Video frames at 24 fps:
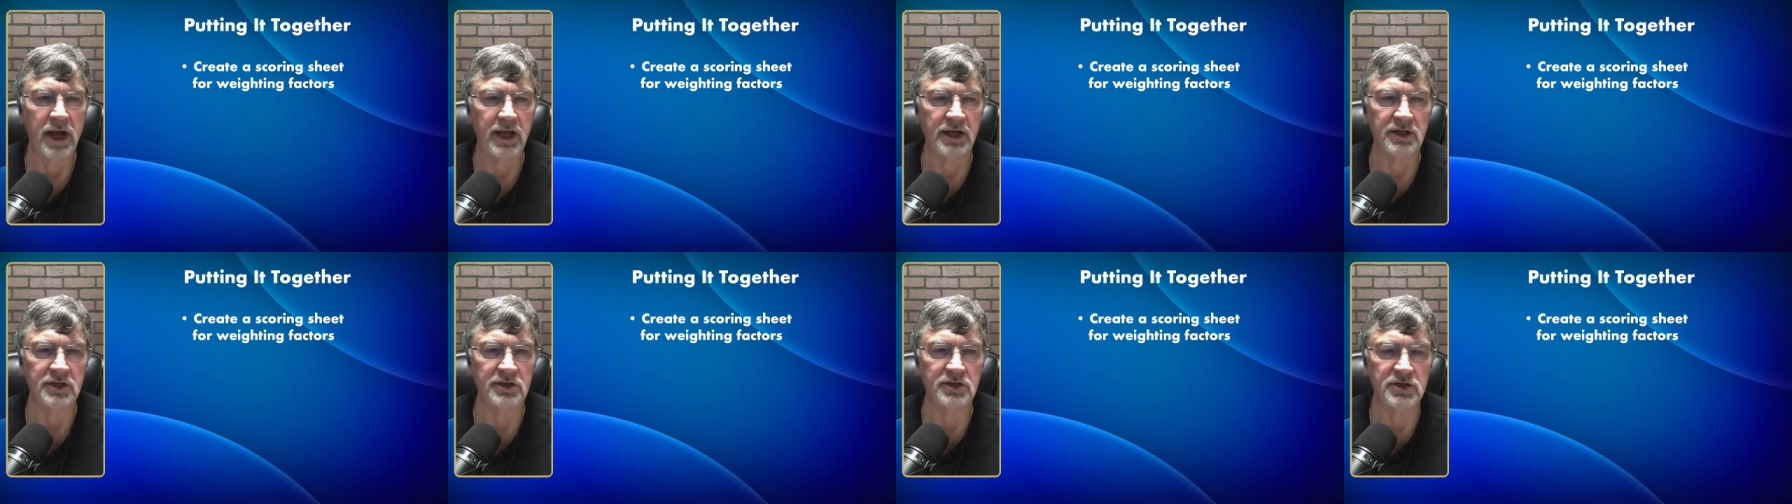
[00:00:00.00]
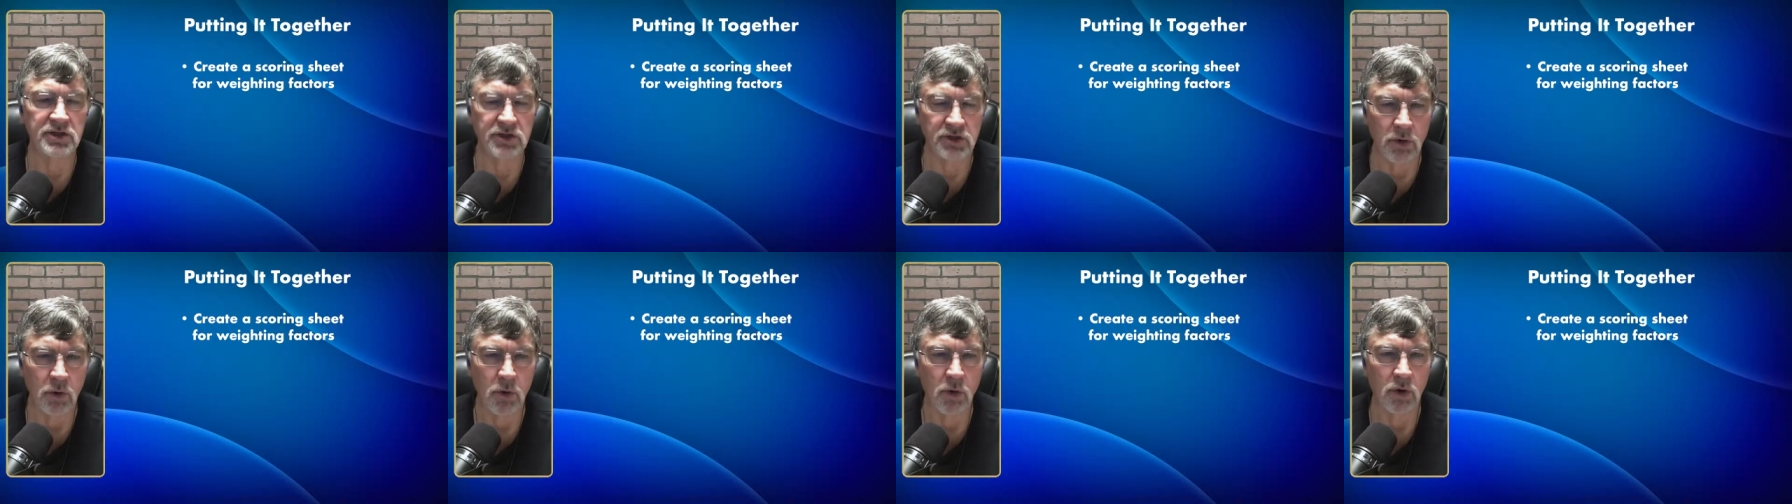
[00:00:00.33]

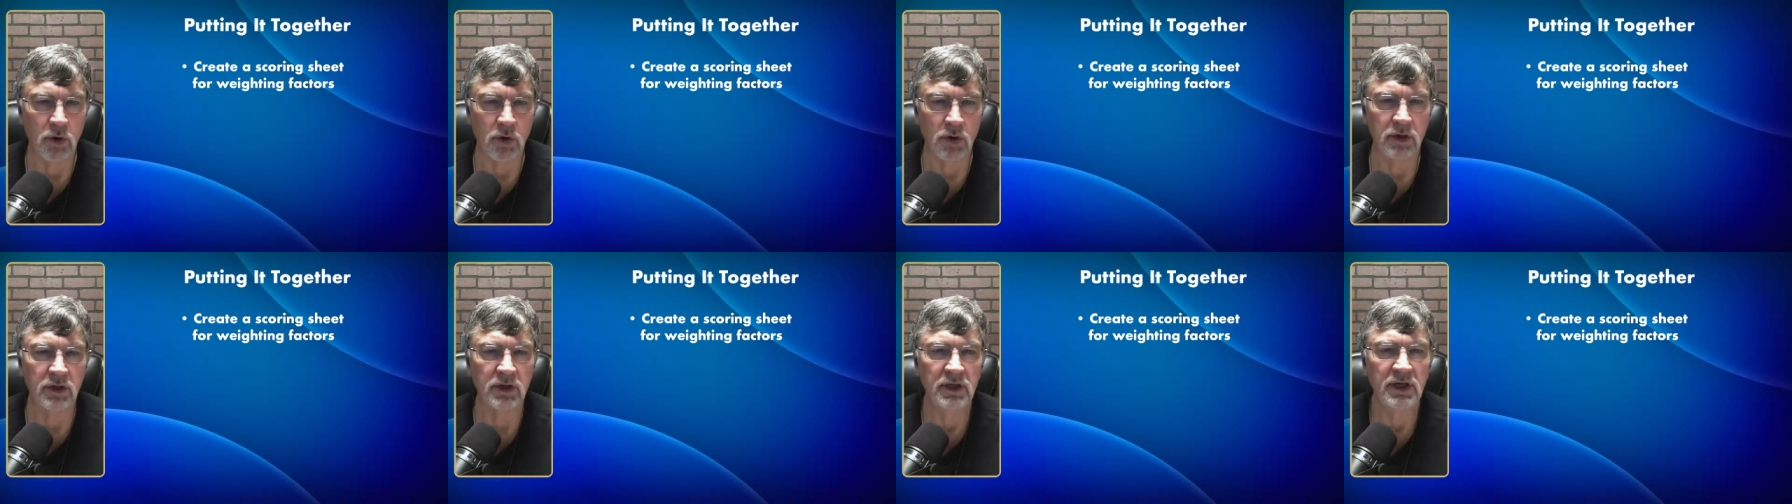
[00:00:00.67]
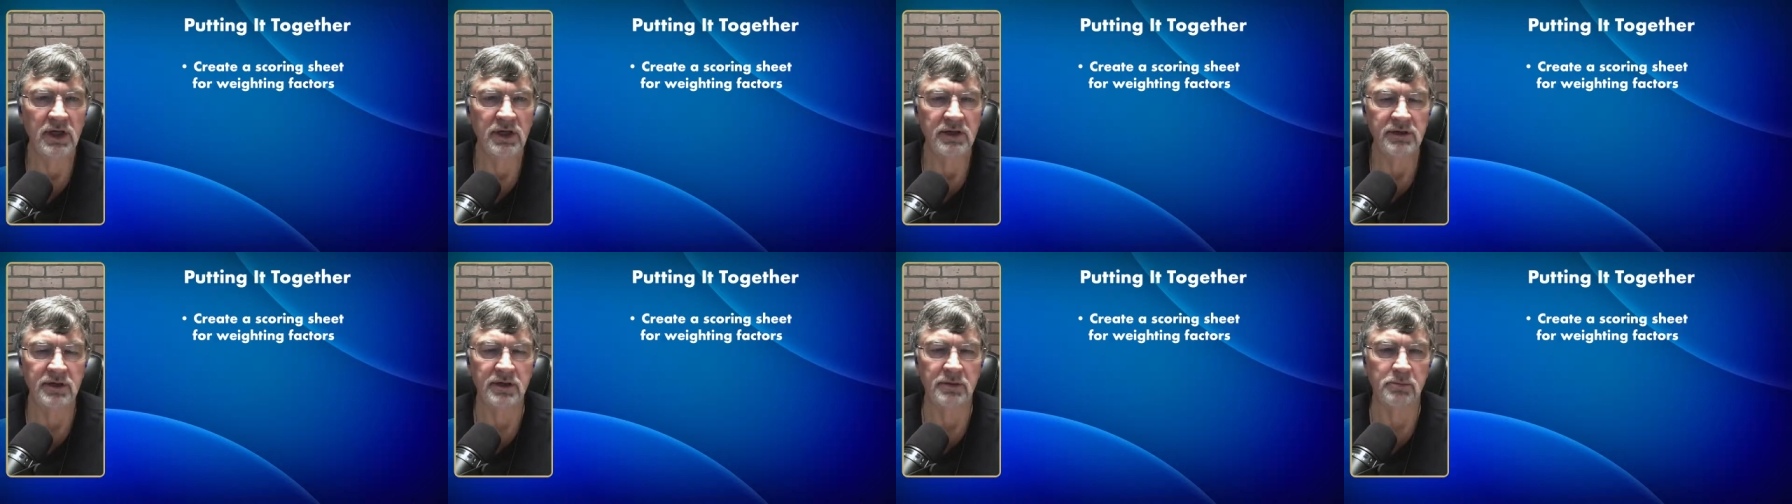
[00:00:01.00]
weighted
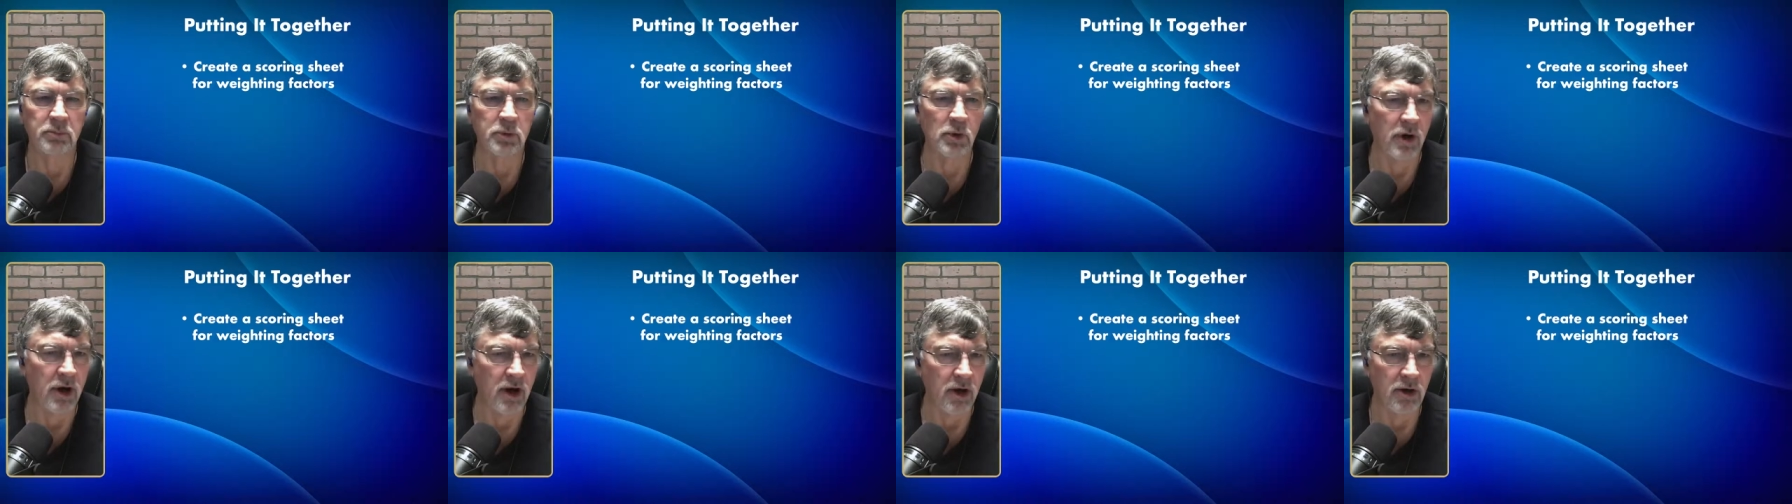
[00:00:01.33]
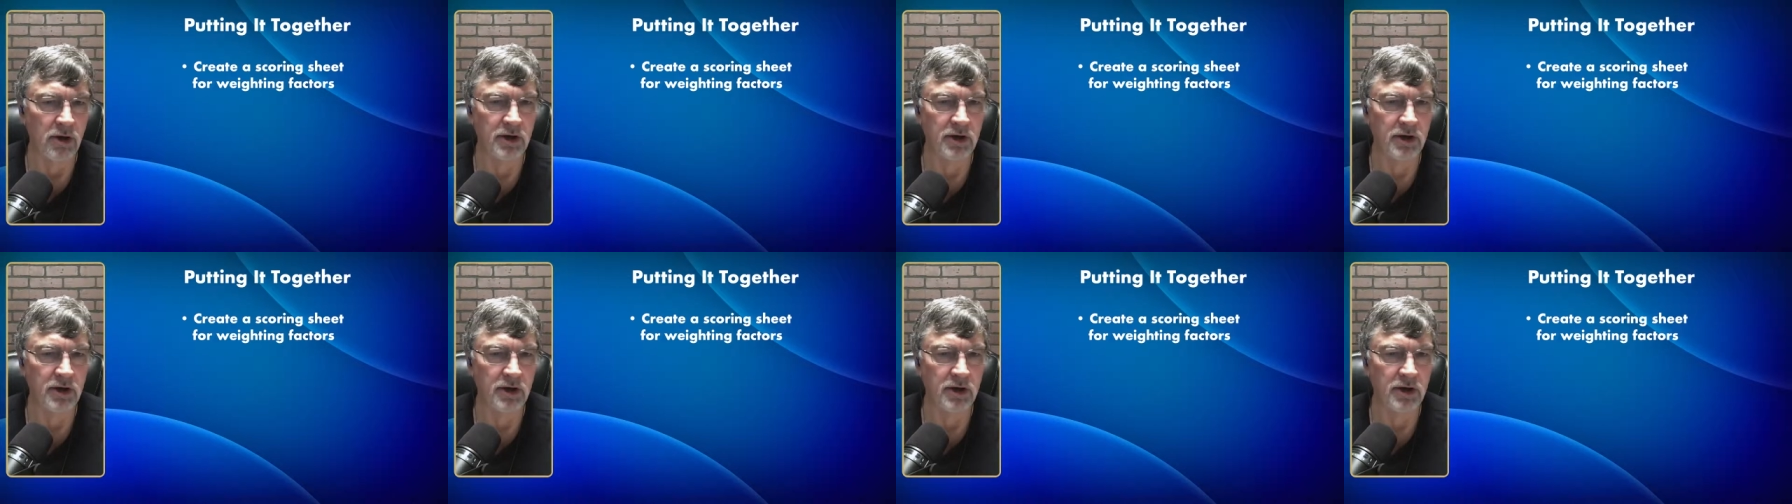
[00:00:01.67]
score to